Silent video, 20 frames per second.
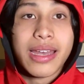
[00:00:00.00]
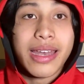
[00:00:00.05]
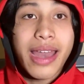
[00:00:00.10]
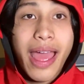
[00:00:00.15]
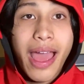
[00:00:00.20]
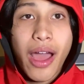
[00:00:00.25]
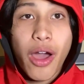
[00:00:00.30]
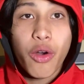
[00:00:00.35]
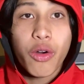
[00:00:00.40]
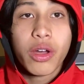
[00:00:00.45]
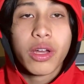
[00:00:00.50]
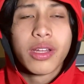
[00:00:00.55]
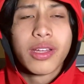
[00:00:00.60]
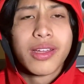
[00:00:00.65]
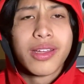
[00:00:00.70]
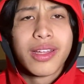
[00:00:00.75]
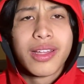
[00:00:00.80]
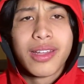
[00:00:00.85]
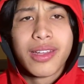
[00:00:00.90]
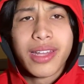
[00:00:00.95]
Now,
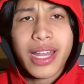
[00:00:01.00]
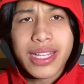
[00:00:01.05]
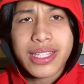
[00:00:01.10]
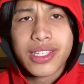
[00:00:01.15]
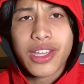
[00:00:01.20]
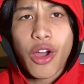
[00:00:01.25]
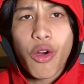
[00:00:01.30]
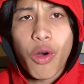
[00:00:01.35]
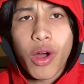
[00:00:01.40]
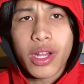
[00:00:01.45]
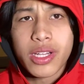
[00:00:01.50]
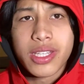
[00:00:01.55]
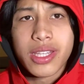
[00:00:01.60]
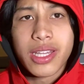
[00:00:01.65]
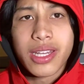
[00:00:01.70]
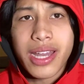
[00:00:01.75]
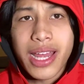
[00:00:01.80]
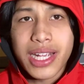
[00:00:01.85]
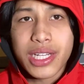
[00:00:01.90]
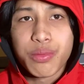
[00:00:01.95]
let's go on to
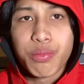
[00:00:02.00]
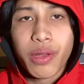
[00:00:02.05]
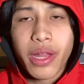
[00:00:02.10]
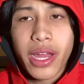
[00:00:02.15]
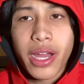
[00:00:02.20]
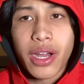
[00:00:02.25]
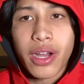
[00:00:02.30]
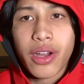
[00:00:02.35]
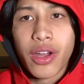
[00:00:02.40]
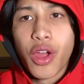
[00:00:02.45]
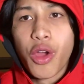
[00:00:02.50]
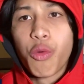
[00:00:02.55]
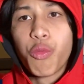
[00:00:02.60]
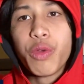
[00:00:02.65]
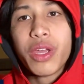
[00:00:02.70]
the next player.